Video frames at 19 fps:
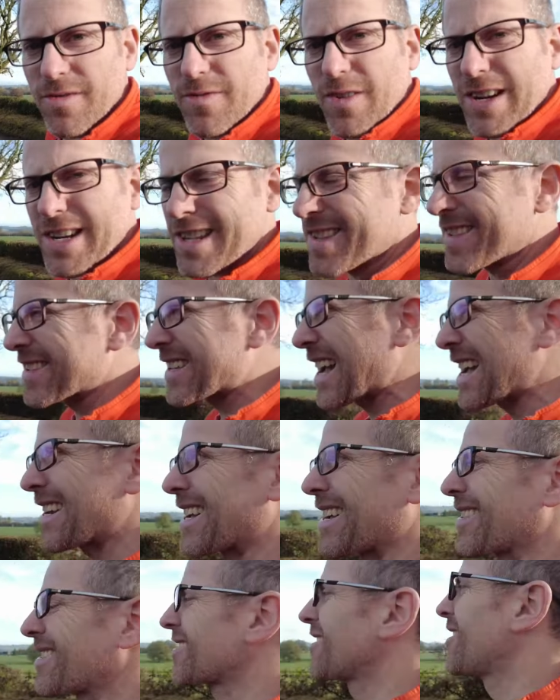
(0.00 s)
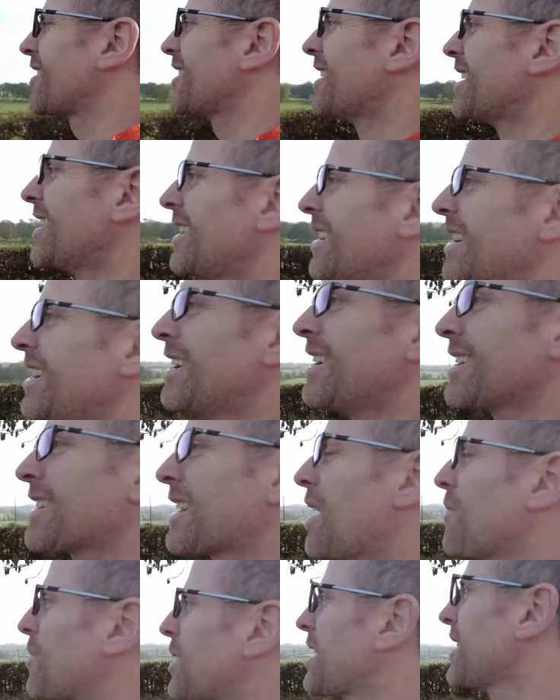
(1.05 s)
funny sign I saw
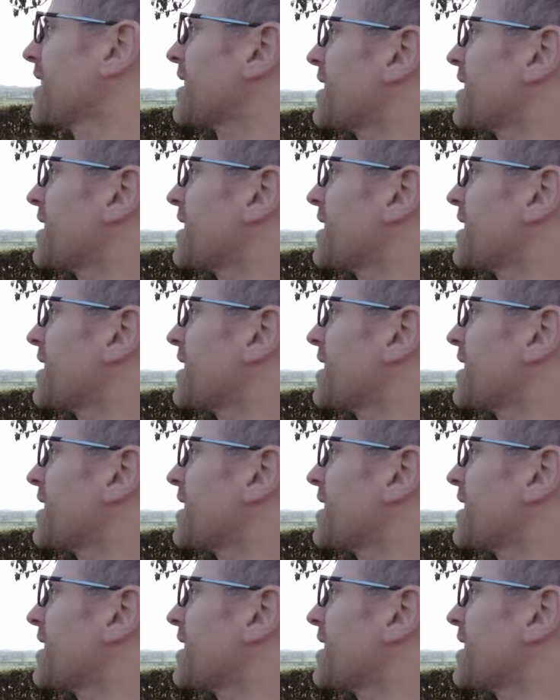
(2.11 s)
coming in.